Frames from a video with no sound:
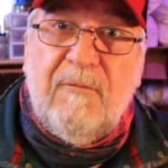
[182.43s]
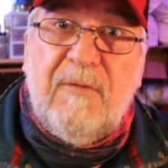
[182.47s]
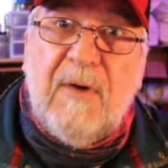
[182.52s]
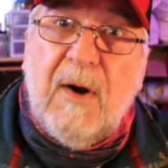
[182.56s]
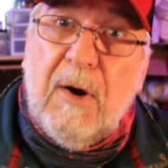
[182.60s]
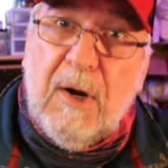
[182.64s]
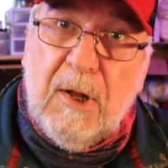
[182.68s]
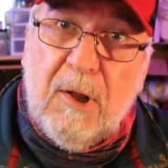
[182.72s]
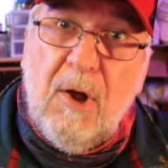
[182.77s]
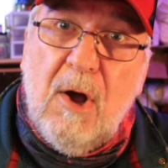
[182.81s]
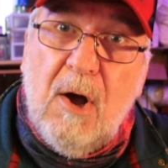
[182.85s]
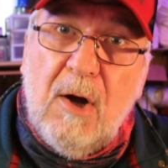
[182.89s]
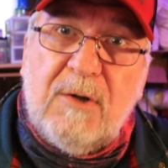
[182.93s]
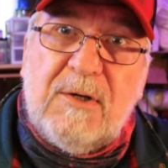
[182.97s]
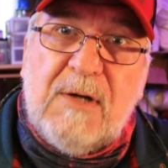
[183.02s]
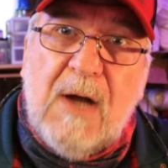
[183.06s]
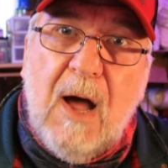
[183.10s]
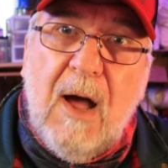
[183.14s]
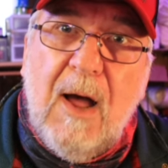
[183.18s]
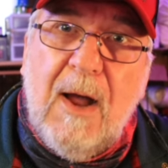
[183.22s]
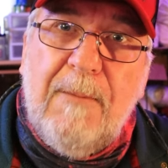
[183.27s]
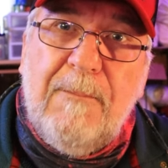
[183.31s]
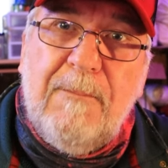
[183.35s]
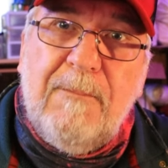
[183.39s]
a very long
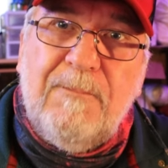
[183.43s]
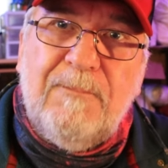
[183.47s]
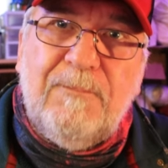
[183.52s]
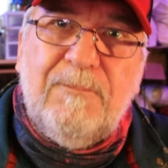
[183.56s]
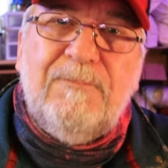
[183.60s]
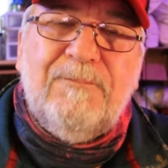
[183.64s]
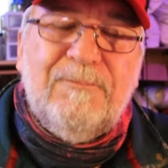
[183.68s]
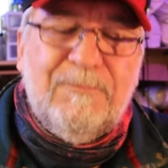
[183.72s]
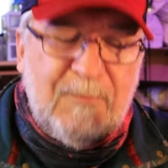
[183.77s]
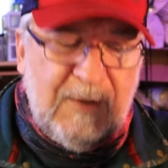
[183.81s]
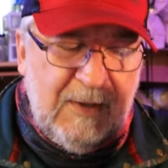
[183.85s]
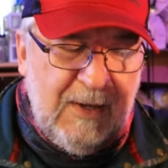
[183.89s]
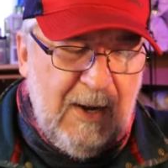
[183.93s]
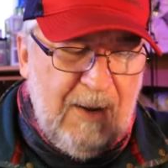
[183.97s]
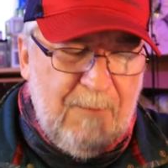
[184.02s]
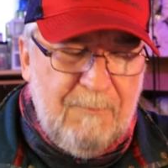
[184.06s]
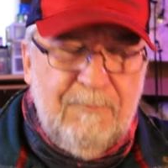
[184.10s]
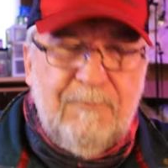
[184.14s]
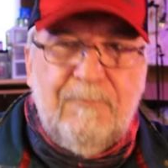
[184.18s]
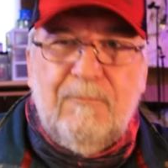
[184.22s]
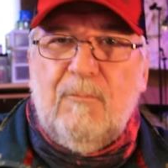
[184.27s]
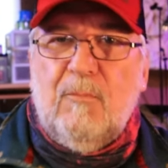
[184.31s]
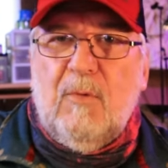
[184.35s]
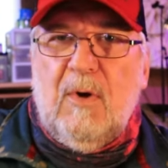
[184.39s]
time. Yeah,
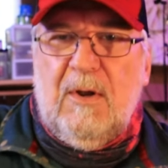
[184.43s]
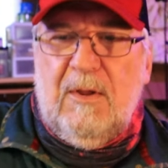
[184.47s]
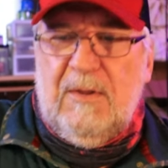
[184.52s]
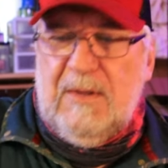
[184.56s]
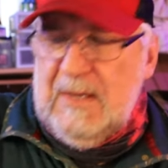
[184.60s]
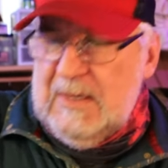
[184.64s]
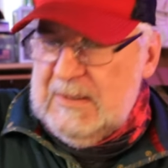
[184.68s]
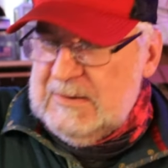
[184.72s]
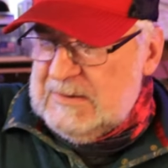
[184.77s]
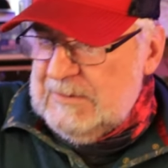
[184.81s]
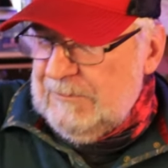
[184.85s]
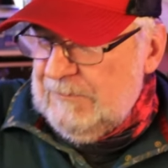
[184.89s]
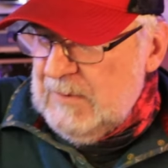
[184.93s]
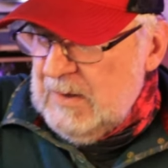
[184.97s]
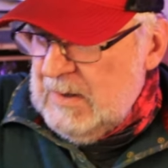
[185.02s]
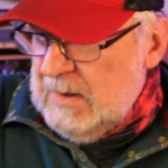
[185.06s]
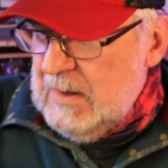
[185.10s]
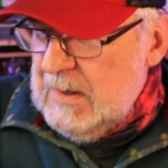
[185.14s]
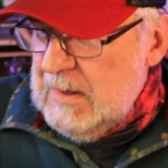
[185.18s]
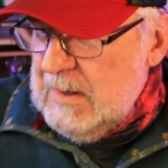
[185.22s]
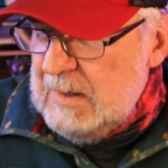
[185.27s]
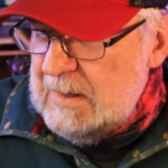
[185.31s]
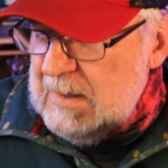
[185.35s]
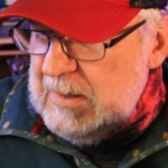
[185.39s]
one of these.
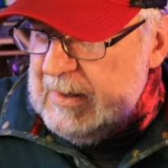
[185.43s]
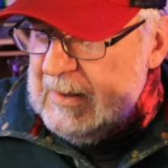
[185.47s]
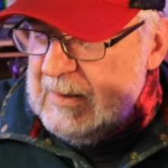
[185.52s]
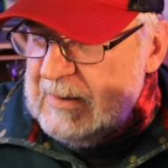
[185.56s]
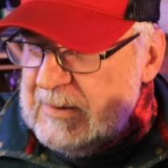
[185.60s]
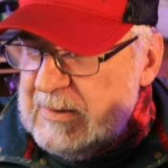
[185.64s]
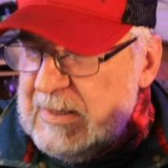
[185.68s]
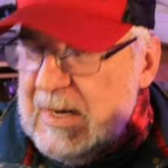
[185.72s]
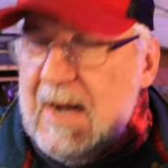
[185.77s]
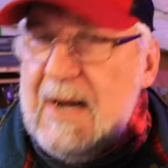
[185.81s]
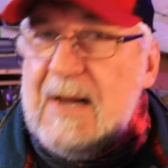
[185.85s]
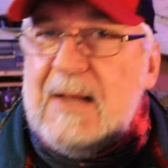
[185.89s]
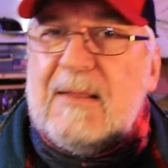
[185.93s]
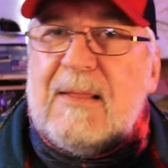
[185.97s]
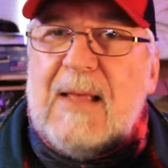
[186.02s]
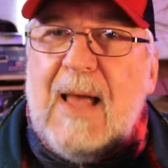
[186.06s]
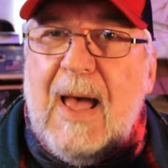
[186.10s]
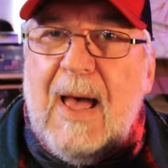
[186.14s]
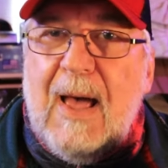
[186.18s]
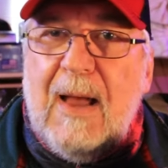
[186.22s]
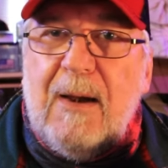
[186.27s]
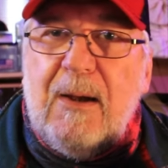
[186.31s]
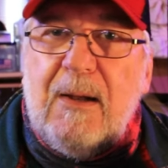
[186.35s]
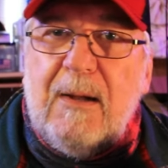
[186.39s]
Take
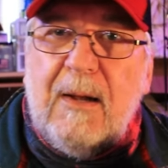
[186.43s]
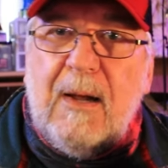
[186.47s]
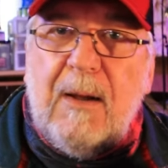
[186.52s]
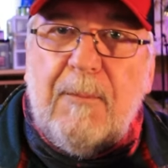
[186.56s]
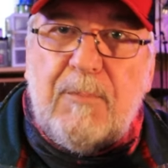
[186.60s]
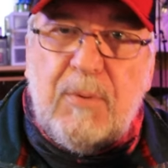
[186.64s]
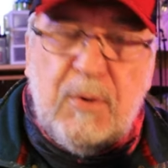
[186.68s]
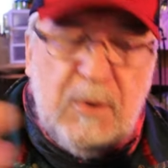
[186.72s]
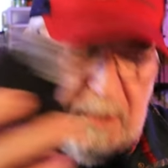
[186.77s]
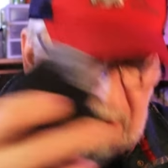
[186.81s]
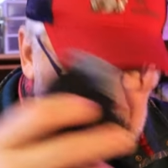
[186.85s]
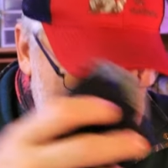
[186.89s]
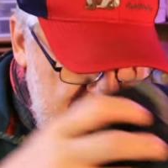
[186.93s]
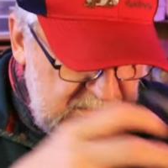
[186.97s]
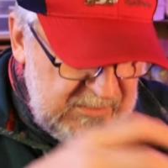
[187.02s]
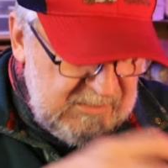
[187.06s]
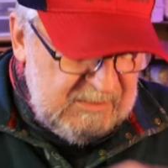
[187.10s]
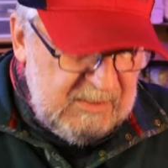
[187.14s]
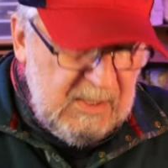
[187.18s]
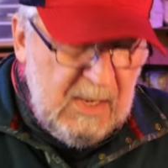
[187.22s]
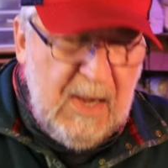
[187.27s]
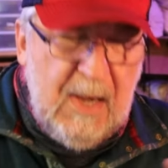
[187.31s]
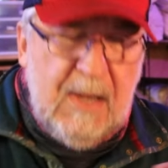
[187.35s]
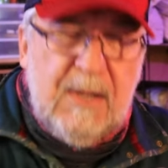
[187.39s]
that and put it
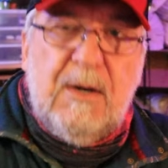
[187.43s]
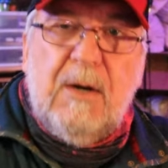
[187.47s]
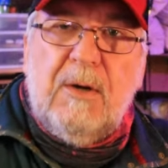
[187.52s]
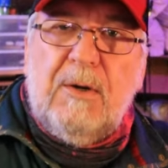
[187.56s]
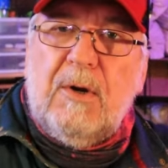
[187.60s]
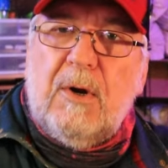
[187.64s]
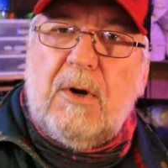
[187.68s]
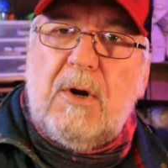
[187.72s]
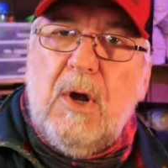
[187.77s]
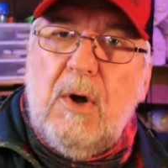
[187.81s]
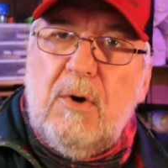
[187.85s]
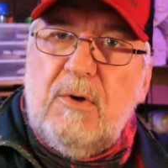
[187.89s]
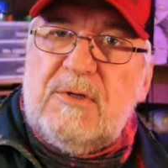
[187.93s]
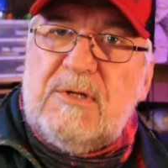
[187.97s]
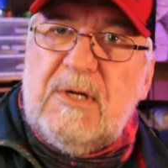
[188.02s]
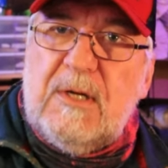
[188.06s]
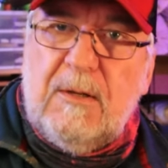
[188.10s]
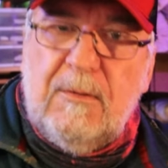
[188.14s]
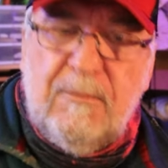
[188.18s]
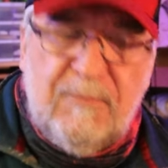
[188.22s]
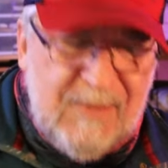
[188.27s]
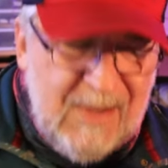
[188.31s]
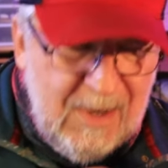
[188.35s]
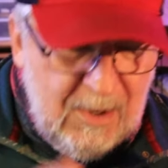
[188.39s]
inside your
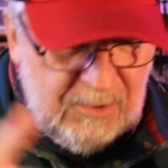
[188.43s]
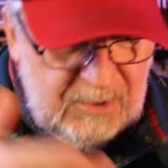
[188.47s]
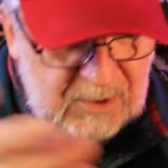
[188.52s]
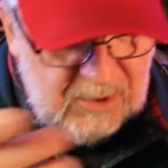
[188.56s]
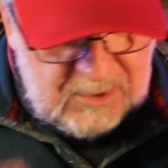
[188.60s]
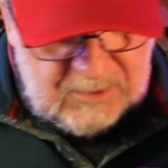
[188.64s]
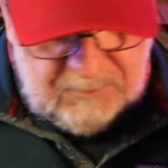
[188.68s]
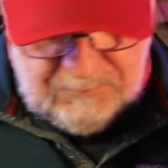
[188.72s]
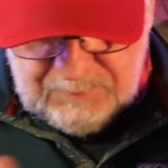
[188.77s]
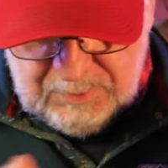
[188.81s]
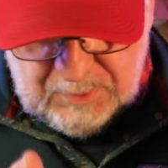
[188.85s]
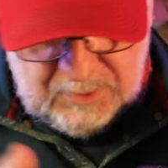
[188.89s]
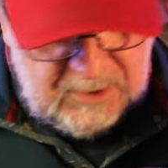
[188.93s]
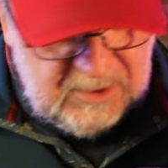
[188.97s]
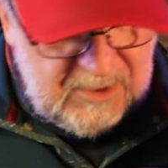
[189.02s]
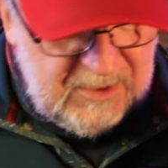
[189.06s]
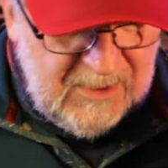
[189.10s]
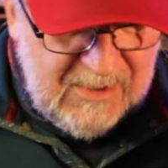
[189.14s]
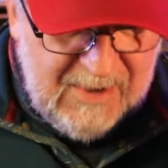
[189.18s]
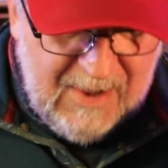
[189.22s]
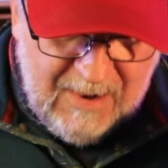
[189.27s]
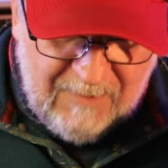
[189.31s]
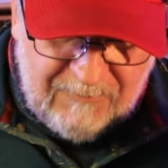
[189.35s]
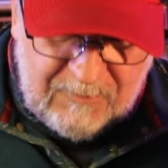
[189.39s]
cozy. Now you can put it
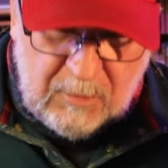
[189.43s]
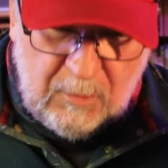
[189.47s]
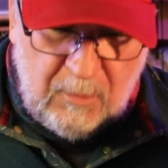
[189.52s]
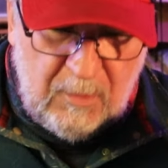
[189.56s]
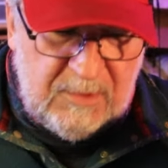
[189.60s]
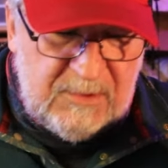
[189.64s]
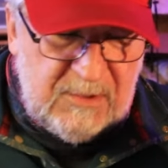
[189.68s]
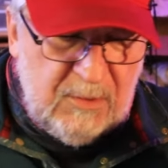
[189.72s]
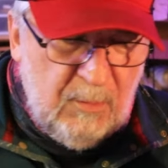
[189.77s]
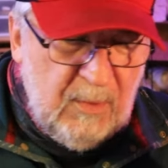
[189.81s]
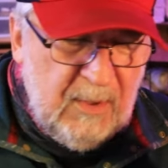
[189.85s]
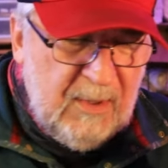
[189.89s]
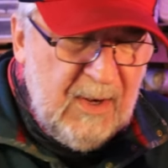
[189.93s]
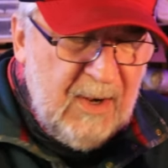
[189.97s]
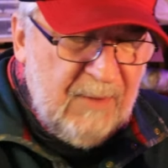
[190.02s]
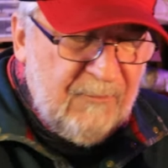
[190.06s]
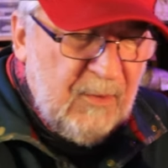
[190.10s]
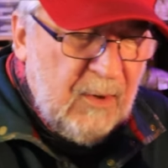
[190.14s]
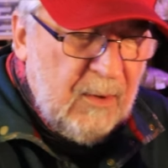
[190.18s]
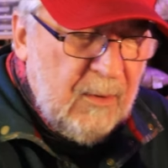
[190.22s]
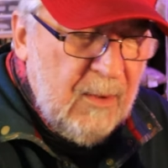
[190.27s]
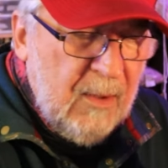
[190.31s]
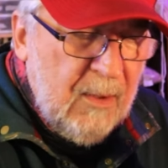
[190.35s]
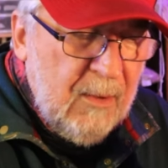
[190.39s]
in afterwards or
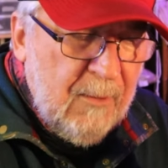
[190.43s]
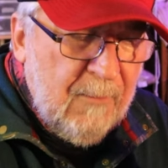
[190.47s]
whatever.